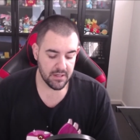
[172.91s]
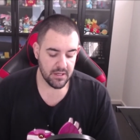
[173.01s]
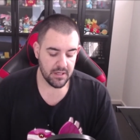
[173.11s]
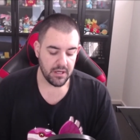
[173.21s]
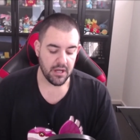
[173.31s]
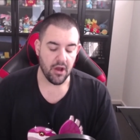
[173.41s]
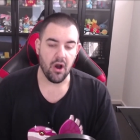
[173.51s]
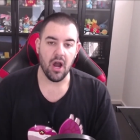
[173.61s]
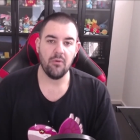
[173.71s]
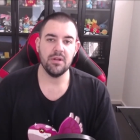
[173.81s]
you know,
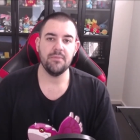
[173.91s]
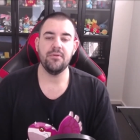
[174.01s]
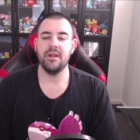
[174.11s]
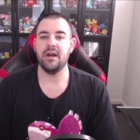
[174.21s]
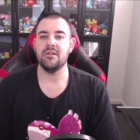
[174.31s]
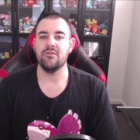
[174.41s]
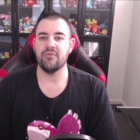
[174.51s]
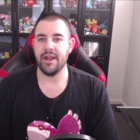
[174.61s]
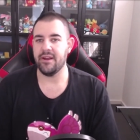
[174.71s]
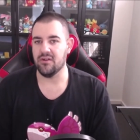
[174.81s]
I want to put out
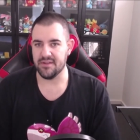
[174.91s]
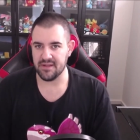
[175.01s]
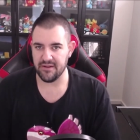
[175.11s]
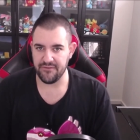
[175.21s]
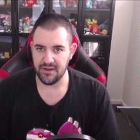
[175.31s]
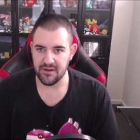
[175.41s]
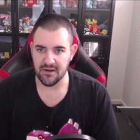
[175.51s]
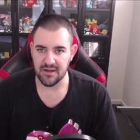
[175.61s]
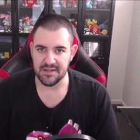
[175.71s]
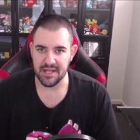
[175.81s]
great content for you
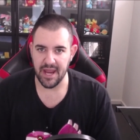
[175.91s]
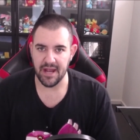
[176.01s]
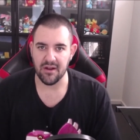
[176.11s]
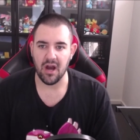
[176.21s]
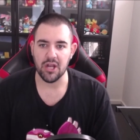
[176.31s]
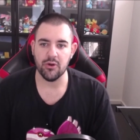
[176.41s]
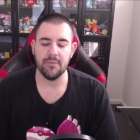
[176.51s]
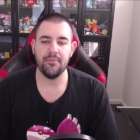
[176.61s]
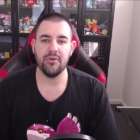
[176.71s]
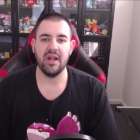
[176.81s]
guys, and I don't
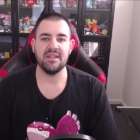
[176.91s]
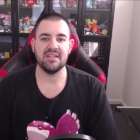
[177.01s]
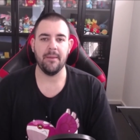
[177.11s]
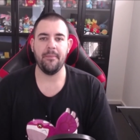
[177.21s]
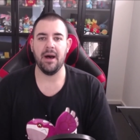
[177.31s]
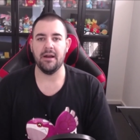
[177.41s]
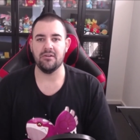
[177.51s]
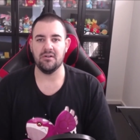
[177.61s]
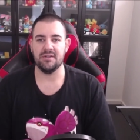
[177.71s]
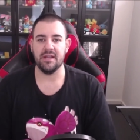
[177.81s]
want to put out subpar
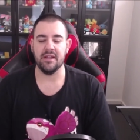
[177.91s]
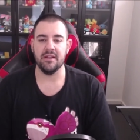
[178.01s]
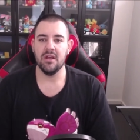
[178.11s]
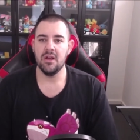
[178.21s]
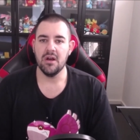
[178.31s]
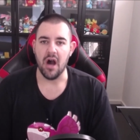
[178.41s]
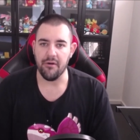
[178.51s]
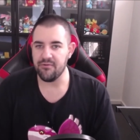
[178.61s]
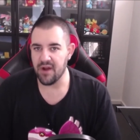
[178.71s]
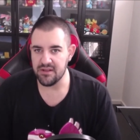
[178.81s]
content. I
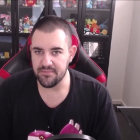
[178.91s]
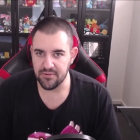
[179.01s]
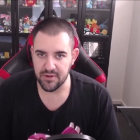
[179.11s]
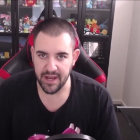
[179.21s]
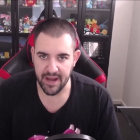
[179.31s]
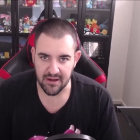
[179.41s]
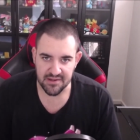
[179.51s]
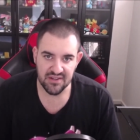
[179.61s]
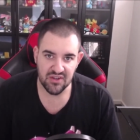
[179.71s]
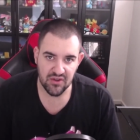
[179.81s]
would rather put out
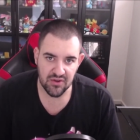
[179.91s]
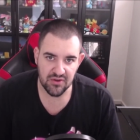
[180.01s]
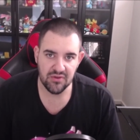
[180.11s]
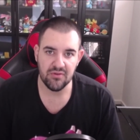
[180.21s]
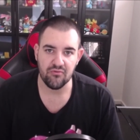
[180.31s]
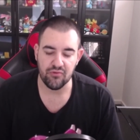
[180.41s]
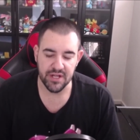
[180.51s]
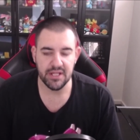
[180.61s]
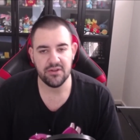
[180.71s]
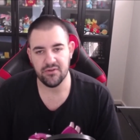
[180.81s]
two really good